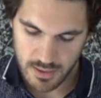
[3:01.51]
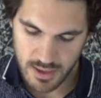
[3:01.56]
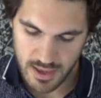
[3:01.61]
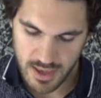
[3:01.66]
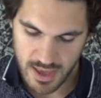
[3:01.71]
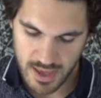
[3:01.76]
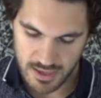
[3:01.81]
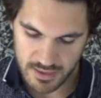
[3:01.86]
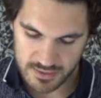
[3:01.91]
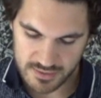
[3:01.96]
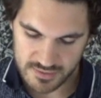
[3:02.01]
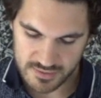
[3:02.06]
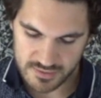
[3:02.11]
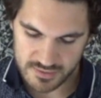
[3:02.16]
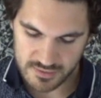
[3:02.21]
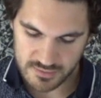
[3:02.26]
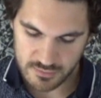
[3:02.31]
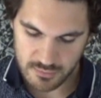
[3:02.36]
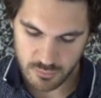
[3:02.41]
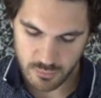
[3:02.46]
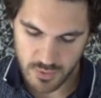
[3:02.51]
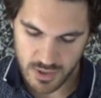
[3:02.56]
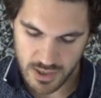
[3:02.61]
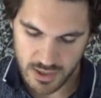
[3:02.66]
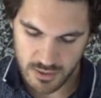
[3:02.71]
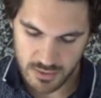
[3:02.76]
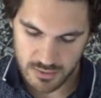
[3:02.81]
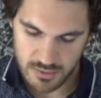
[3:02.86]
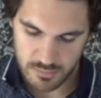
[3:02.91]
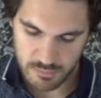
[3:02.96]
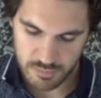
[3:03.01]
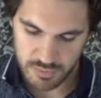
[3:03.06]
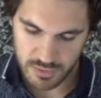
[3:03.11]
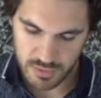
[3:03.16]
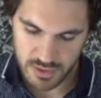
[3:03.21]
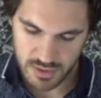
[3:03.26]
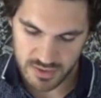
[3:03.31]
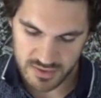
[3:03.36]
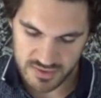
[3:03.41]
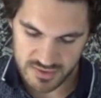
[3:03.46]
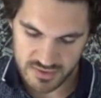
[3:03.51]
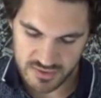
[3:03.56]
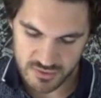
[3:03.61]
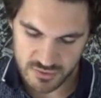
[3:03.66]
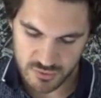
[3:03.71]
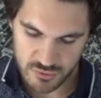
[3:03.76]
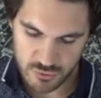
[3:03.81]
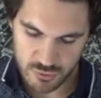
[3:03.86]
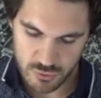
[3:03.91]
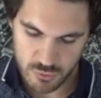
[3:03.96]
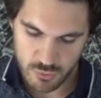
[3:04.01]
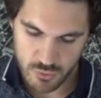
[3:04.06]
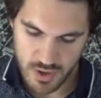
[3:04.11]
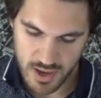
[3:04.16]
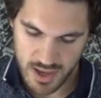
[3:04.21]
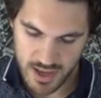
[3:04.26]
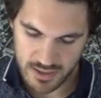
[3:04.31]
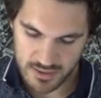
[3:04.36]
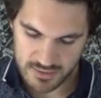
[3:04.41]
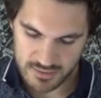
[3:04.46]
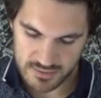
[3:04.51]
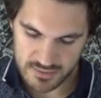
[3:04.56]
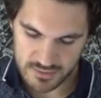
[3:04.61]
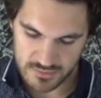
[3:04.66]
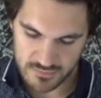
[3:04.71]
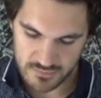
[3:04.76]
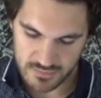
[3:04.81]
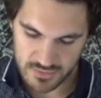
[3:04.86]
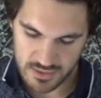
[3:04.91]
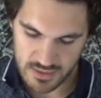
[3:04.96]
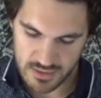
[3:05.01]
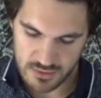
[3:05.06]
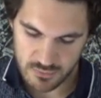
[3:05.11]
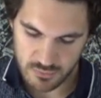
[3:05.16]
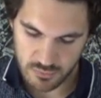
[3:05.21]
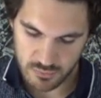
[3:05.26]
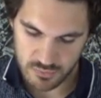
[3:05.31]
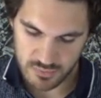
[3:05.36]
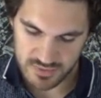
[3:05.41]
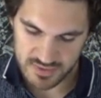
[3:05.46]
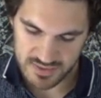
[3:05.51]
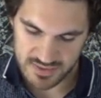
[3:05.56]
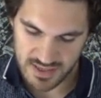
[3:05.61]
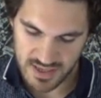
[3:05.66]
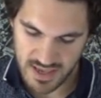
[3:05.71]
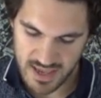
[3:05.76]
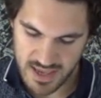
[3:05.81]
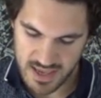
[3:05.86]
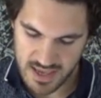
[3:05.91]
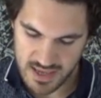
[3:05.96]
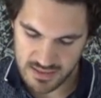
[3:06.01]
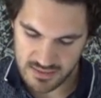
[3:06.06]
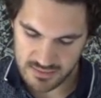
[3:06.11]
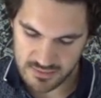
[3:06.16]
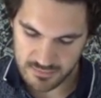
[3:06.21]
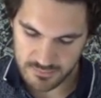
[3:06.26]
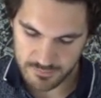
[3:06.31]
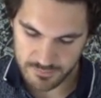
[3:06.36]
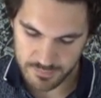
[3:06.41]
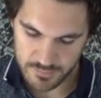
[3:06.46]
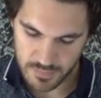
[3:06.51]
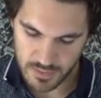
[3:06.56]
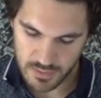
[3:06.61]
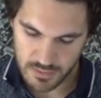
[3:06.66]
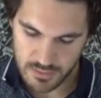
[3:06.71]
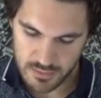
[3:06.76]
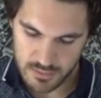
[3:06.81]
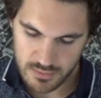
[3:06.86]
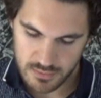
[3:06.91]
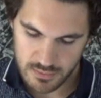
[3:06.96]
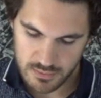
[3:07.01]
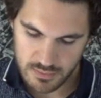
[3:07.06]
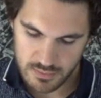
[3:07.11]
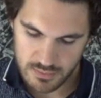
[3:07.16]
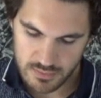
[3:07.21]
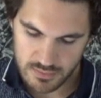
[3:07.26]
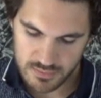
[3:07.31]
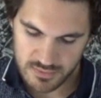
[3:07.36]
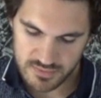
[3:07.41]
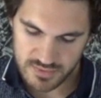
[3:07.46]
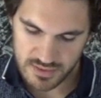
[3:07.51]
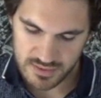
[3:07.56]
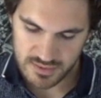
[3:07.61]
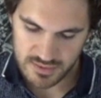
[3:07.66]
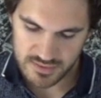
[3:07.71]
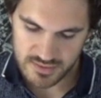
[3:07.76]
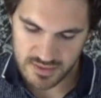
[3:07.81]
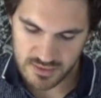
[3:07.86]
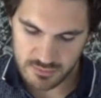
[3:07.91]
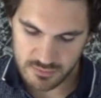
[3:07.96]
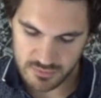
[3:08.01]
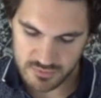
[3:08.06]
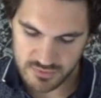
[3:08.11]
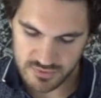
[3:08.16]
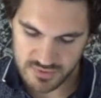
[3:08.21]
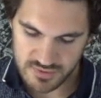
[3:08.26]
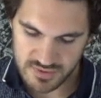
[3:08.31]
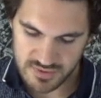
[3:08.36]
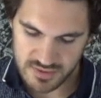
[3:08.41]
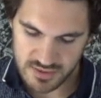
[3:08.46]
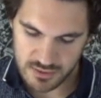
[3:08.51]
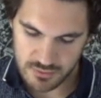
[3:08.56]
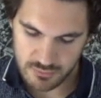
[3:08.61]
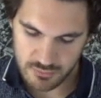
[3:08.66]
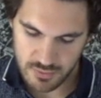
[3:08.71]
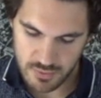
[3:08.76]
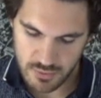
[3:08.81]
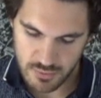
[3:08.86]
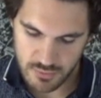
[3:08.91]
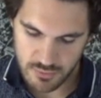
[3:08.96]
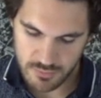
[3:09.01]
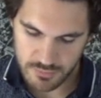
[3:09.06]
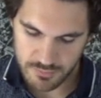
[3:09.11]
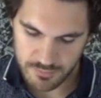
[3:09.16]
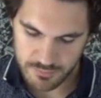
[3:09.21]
X squared plus 2x equals 8. Set this equal to 0.